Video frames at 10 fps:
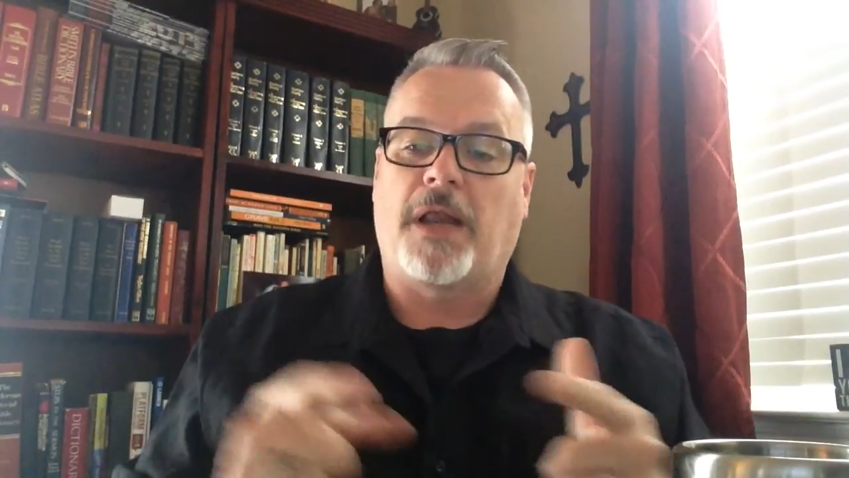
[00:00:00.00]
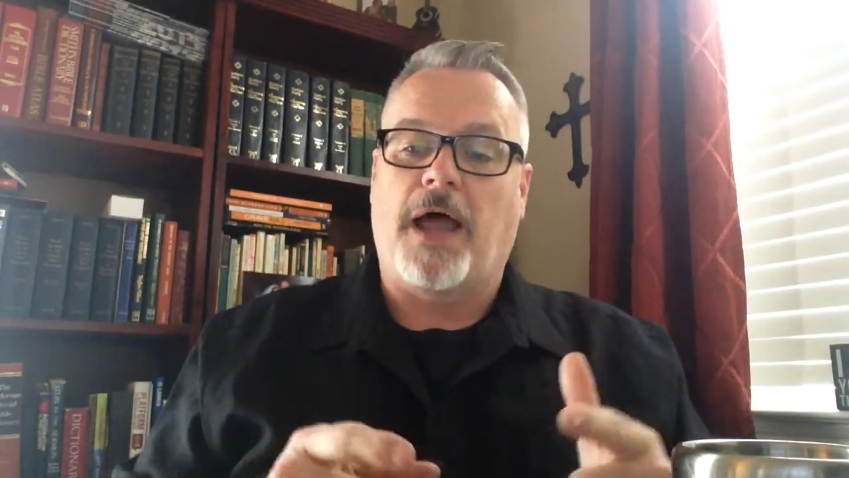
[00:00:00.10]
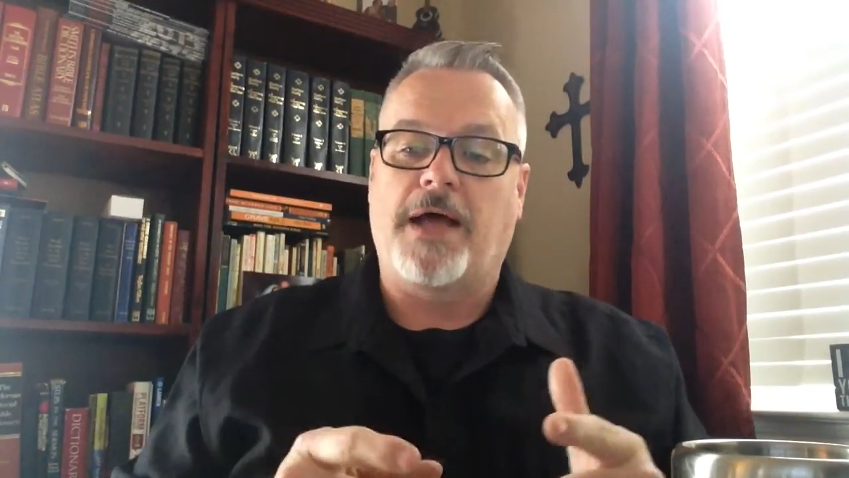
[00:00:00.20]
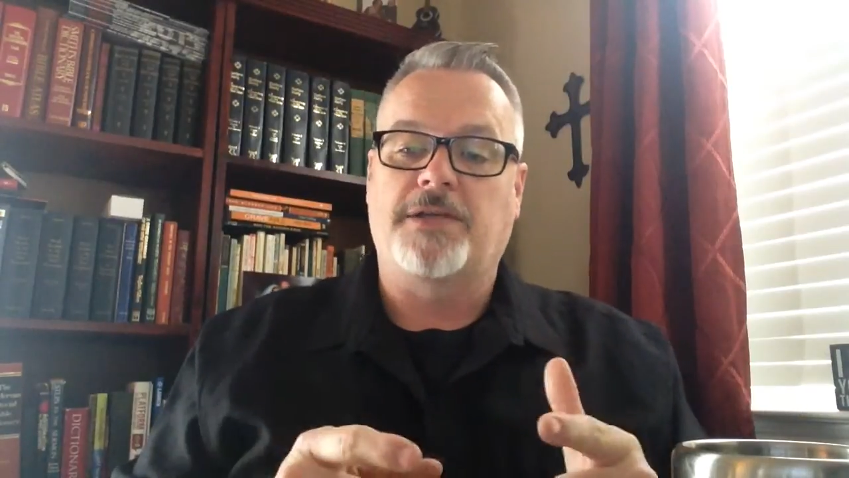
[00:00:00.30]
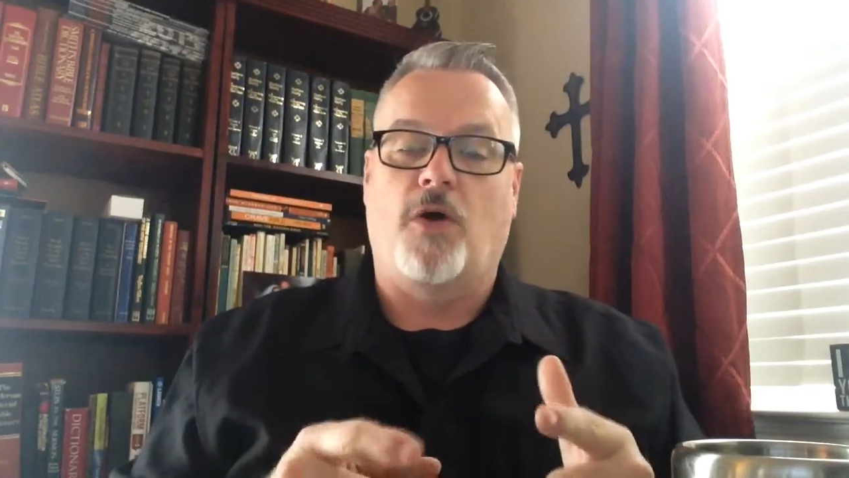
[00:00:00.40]

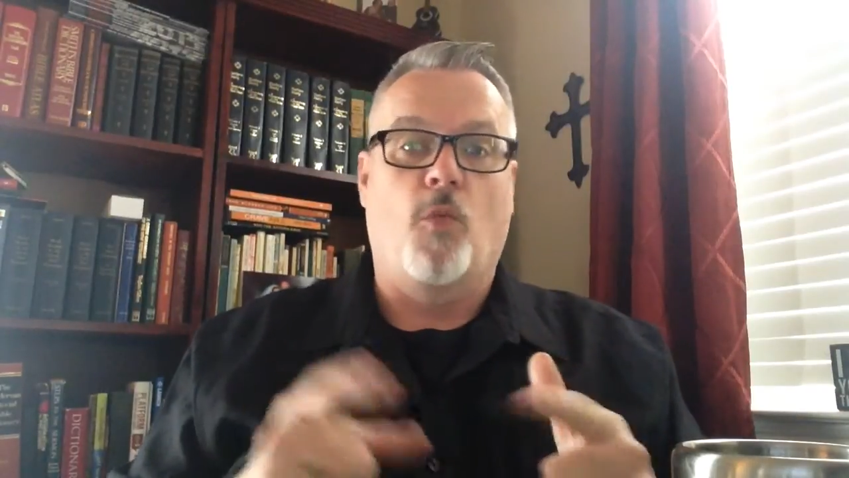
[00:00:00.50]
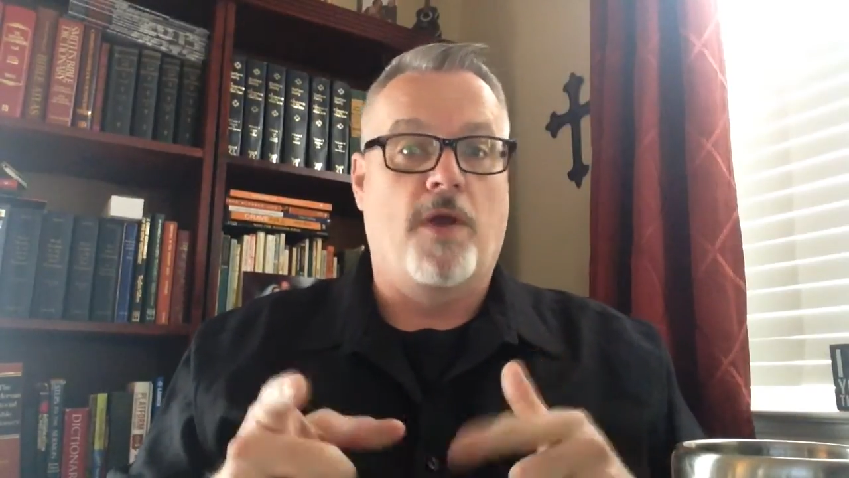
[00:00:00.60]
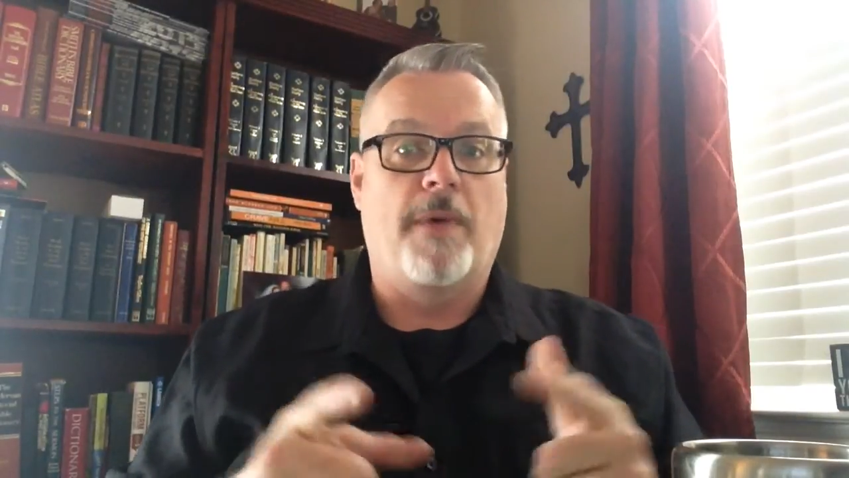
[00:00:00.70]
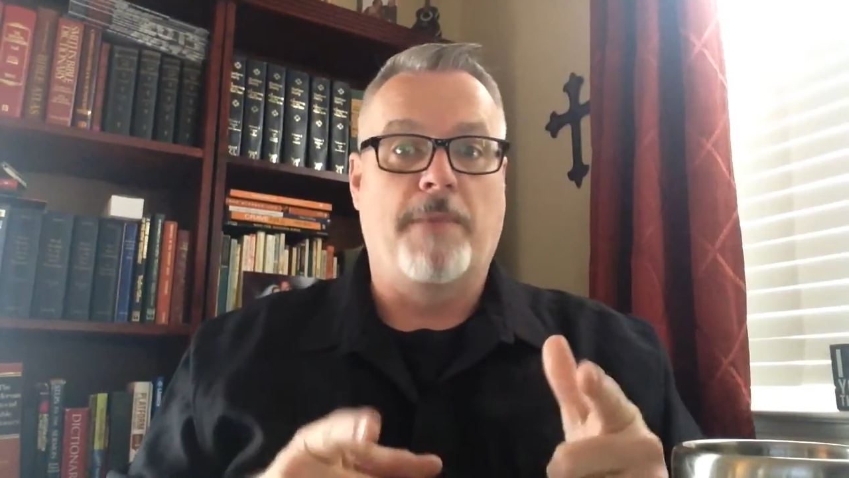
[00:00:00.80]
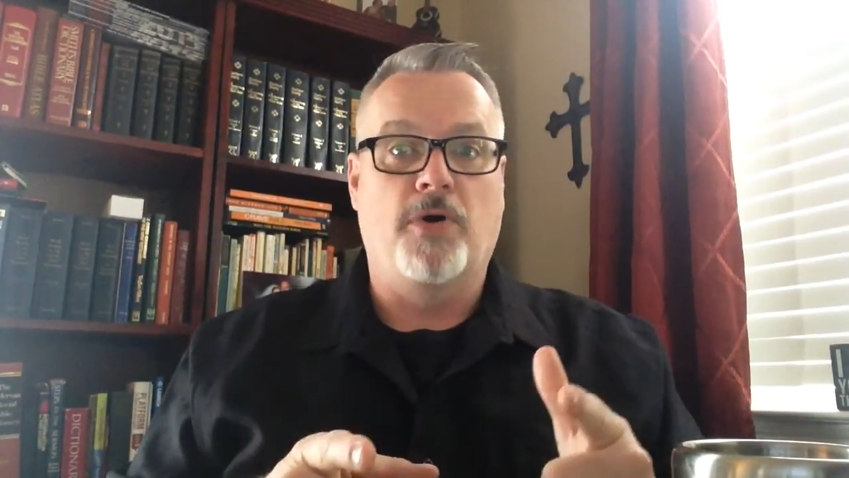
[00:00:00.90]
class on one
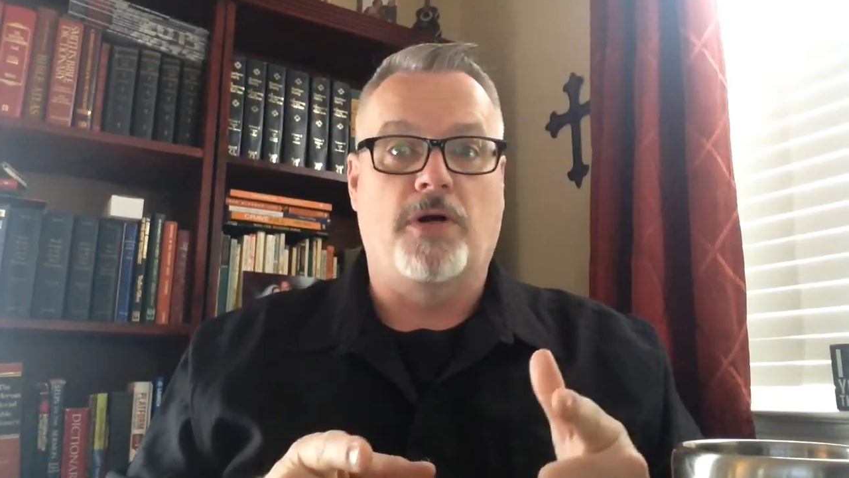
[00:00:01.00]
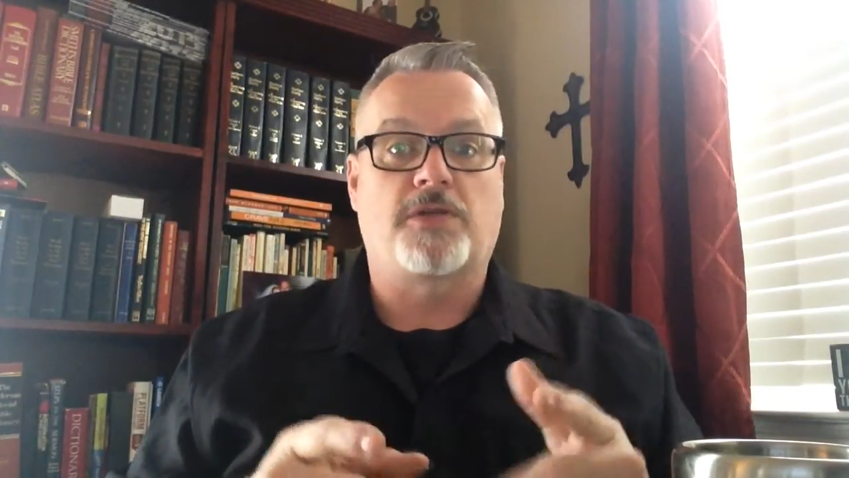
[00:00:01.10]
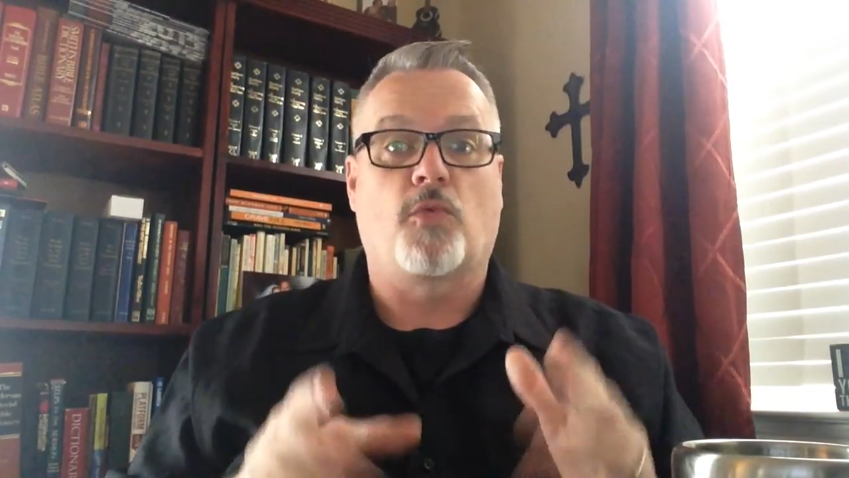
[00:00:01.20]
of my books,